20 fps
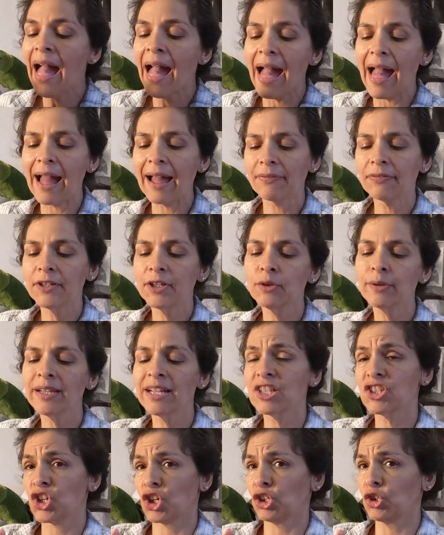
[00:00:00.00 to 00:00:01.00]
And the
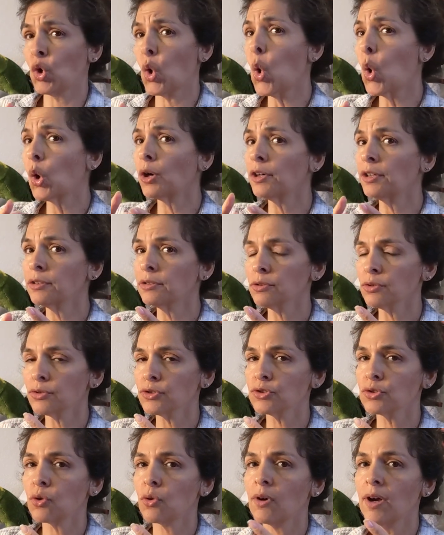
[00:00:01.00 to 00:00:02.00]
ingredients are corn,
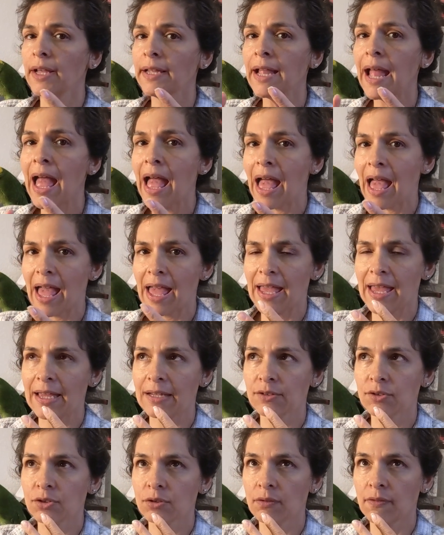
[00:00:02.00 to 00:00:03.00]
soy,
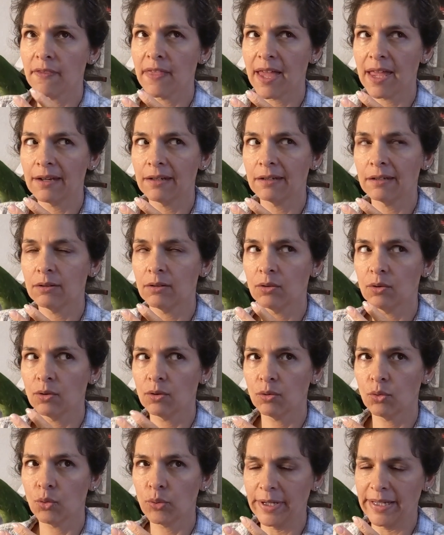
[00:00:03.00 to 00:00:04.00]
and then
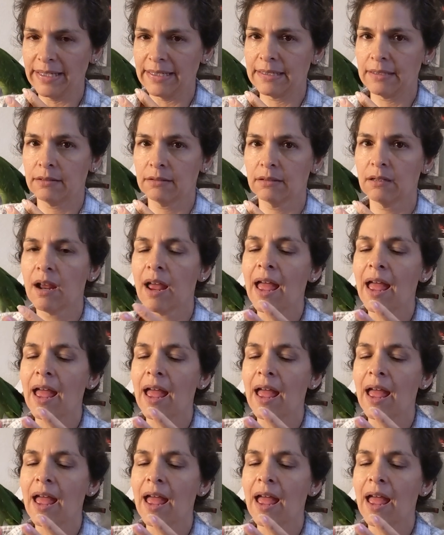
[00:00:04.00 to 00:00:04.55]
wheat.